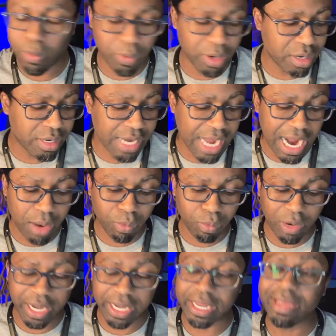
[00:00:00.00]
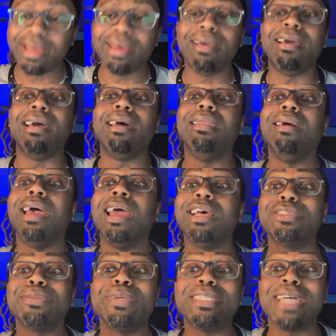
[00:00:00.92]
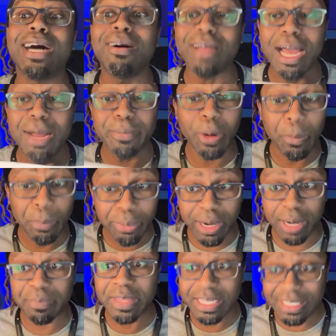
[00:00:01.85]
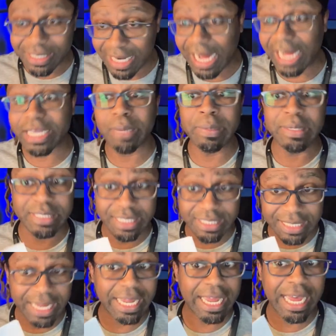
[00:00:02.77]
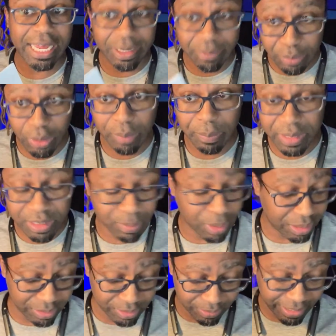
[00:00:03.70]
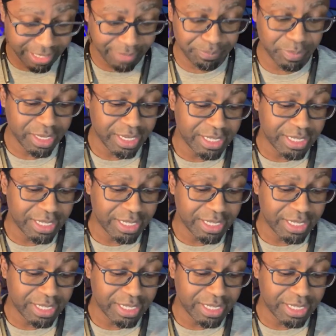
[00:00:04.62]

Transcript: We're not ready. Look, as we talk, I'm gonna prep these documents because I got an appointment tomorrow, right?